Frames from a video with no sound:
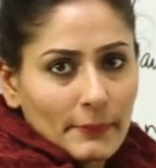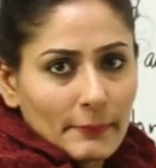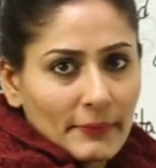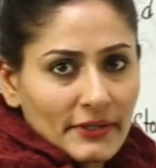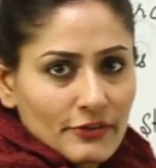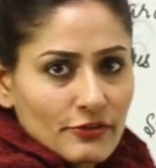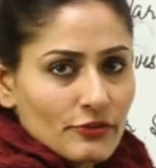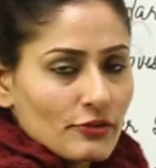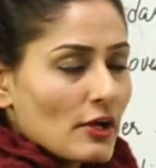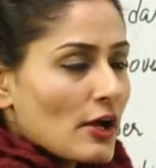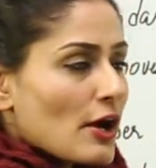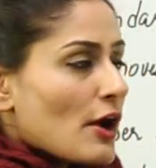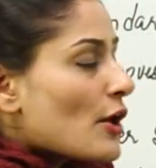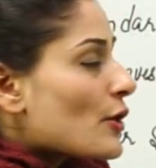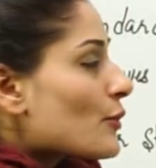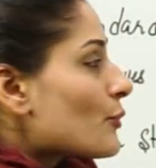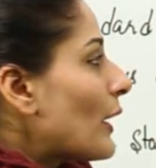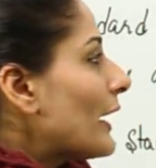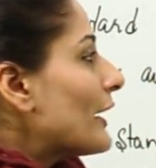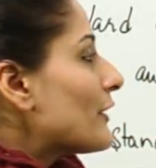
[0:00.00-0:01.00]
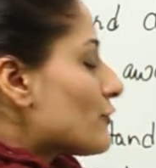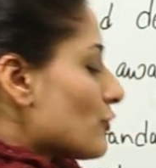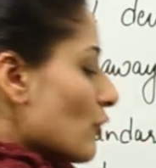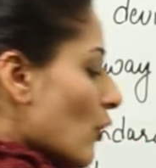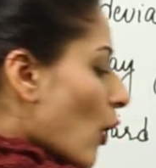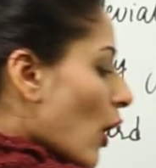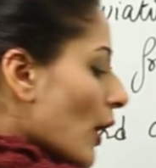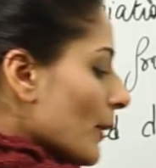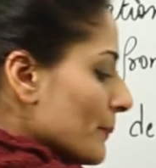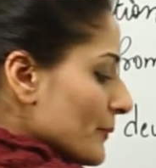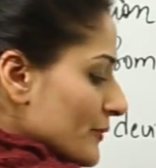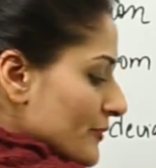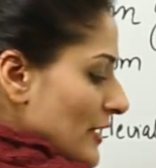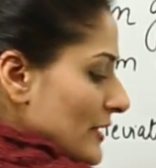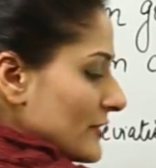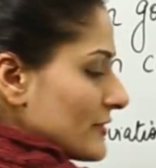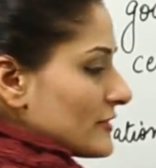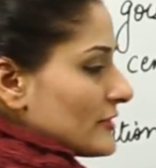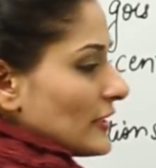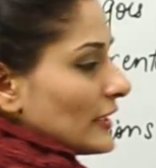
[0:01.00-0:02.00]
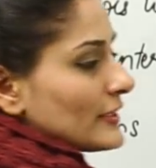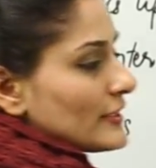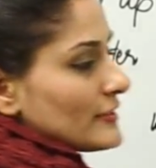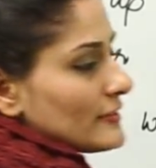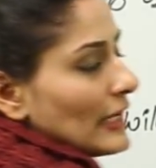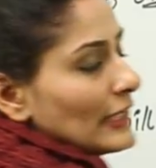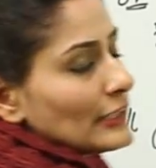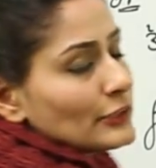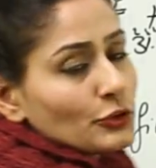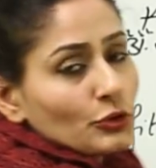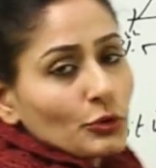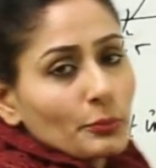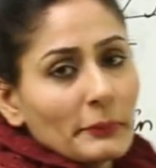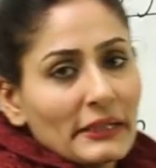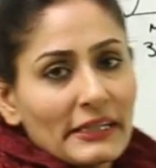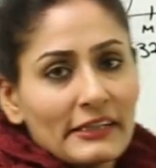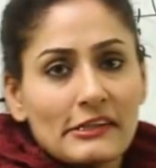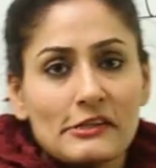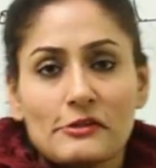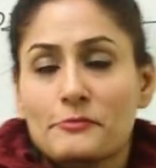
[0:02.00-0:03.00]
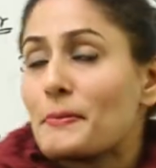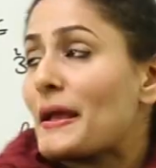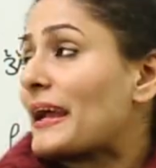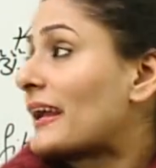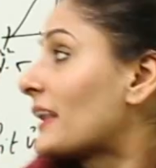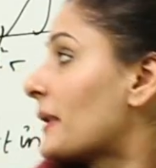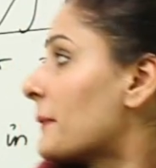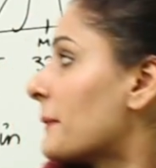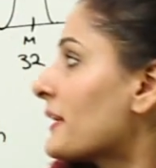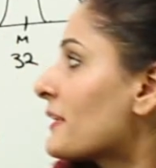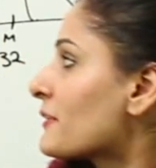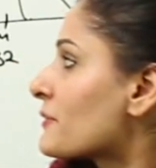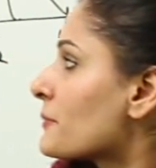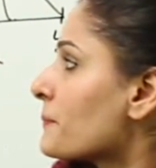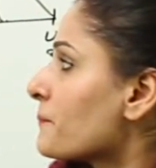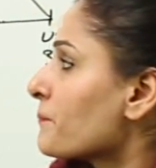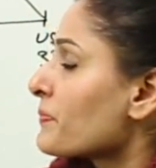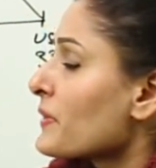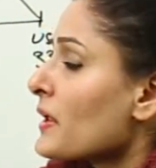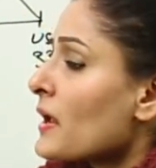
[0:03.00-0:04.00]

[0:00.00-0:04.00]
limits, right? So all processes are designed to meet the spec limits.